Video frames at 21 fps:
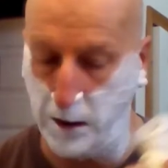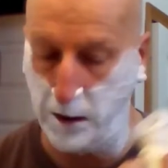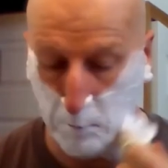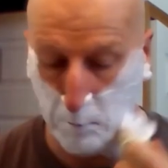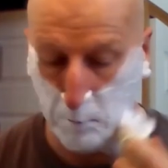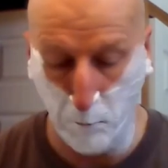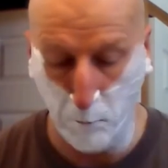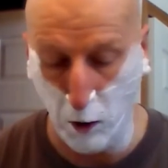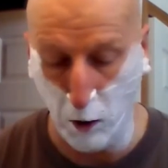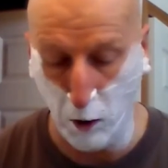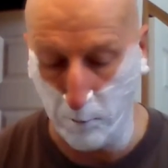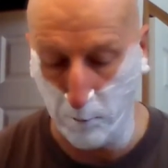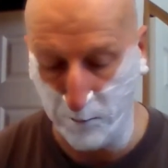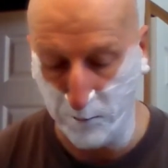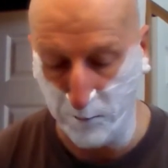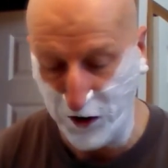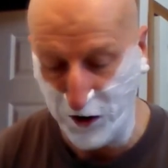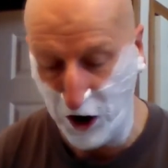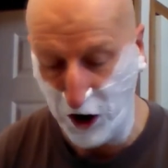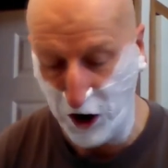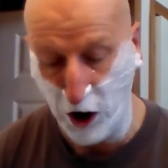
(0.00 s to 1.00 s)
and boom,
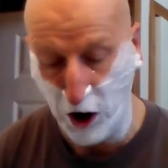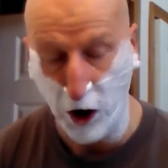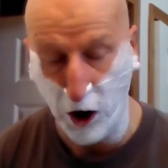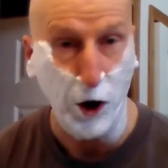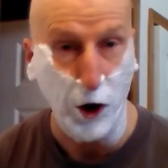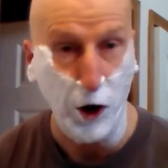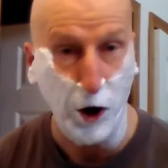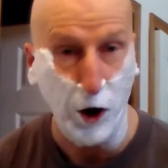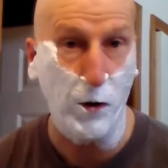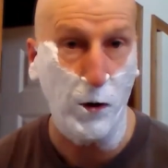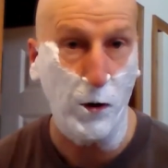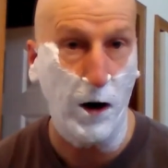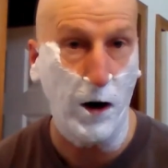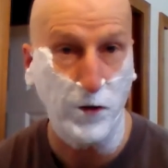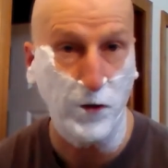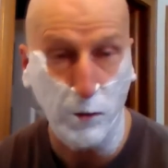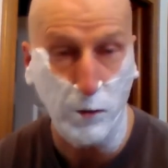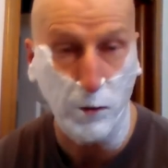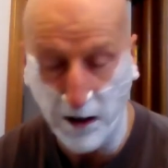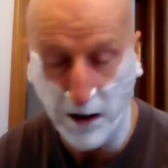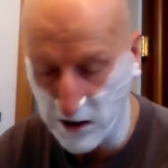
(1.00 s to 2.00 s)
you're off to
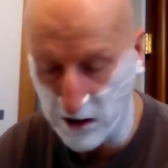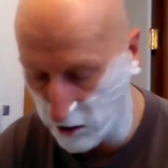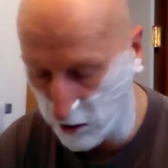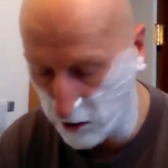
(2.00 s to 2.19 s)
the races.